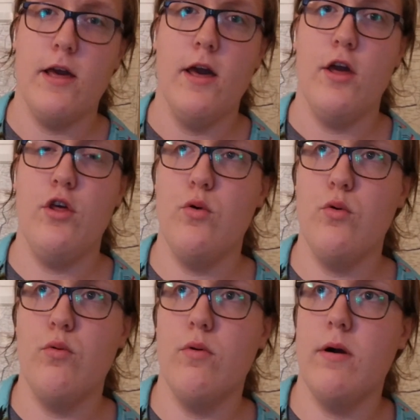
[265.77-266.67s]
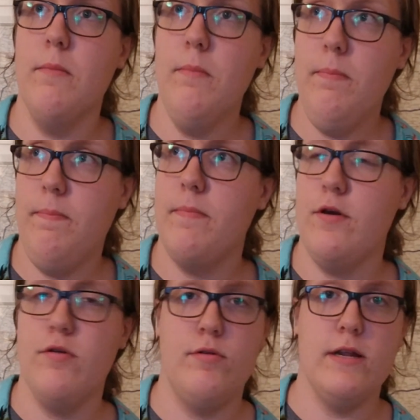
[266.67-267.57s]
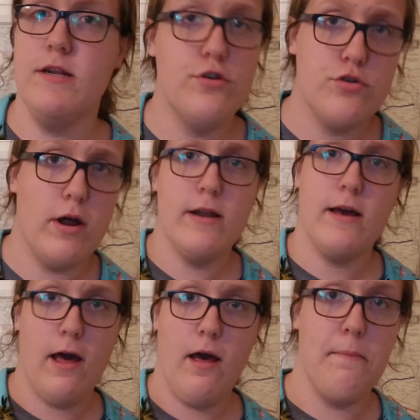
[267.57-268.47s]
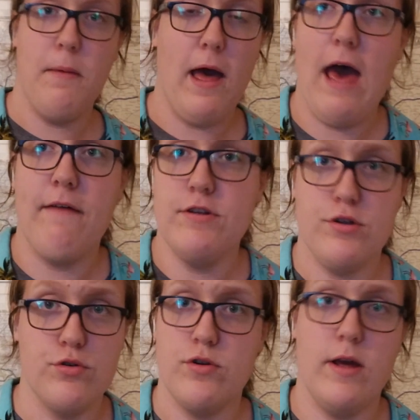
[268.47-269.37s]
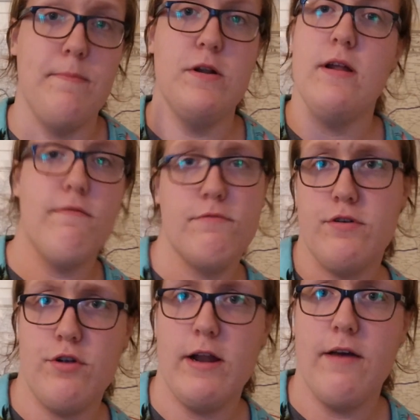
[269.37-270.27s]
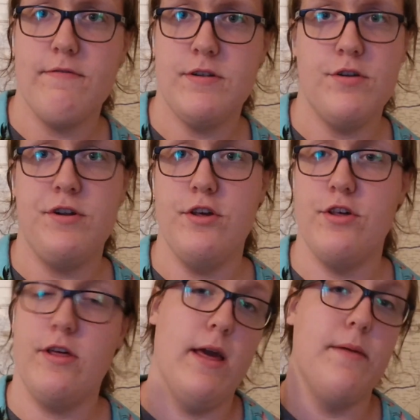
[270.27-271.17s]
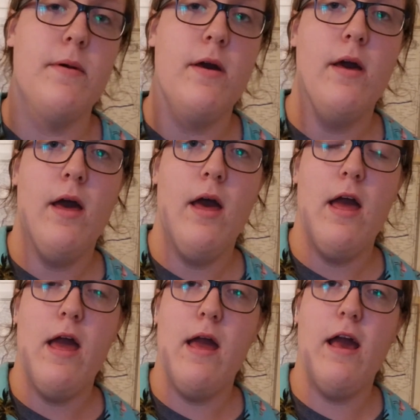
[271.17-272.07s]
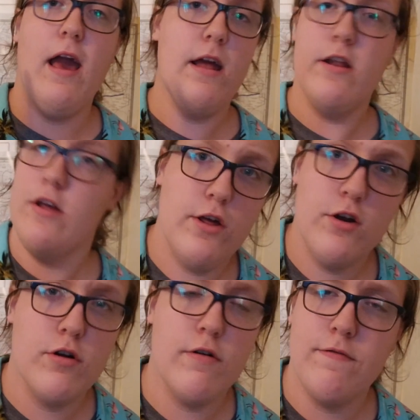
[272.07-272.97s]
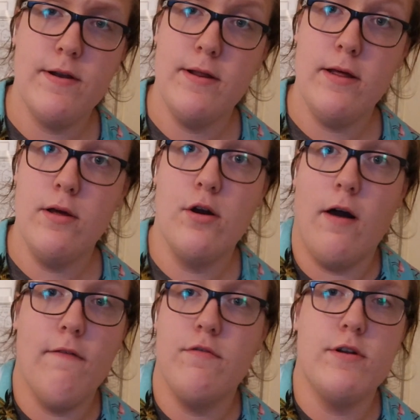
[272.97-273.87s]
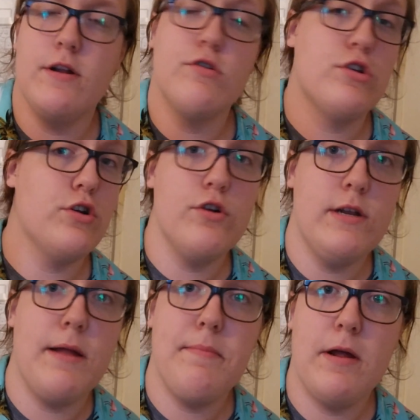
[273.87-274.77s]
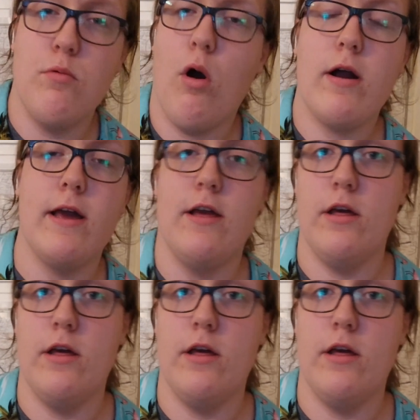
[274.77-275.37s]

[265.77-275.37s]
You didn't try to have a social game. You didn't try to have a strategic game. And your girlfriend got voted out, so you're a dead man walking.